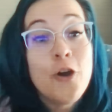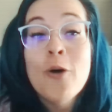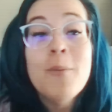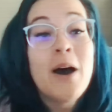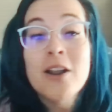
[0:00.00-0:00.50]
No
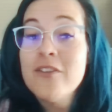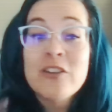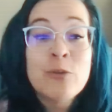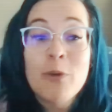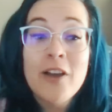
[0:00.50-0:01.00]
amount of
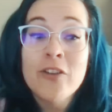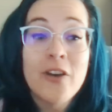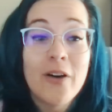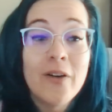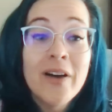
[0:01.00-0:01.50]
espresso
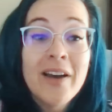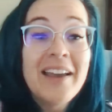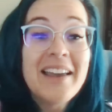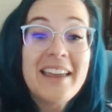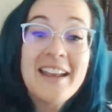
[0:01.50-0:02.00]

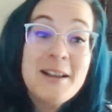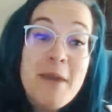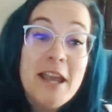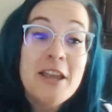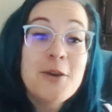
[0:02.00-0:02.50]
can
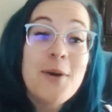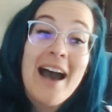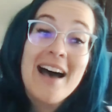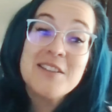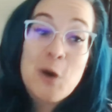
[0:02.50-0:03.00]
make you
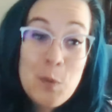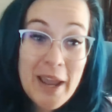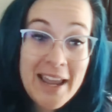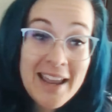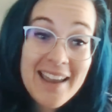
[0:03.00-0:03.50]
as
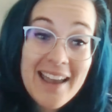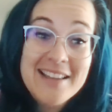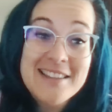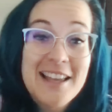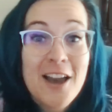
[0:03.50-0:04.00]
awake
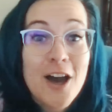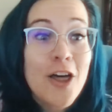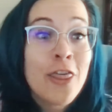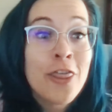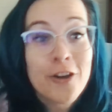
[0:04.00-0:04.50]
as like a
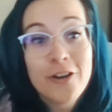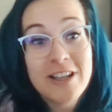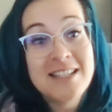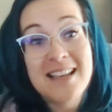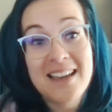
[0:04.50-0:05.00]
thirty
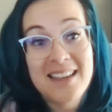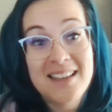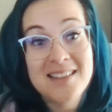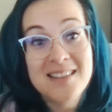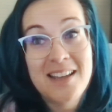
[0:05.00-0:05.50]

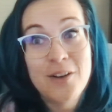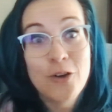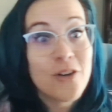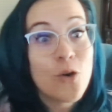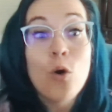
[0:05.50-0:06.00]
seconds in a
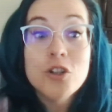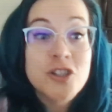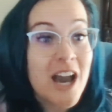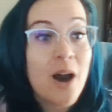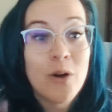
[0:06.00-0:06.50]
cold
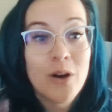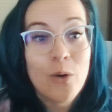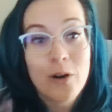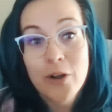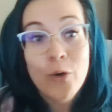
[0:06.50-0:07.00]
shower
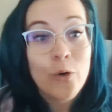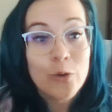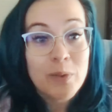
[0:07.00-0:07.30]
or in a cold